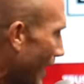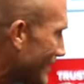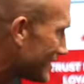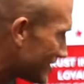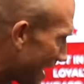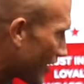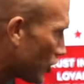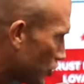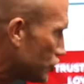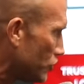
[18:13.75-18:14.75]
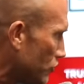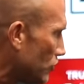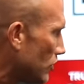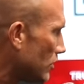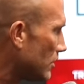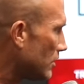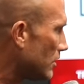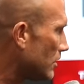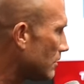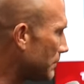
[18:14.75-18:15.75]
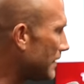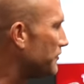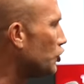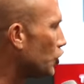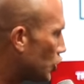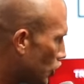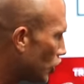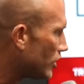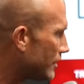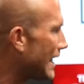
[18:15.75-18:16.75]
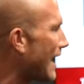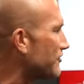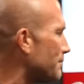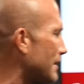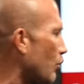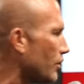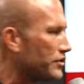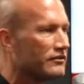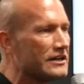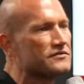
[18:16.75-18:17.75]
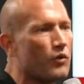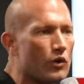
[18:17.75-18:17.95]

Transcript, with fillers: write the check, could you? But if you could, it'd have to be worth at least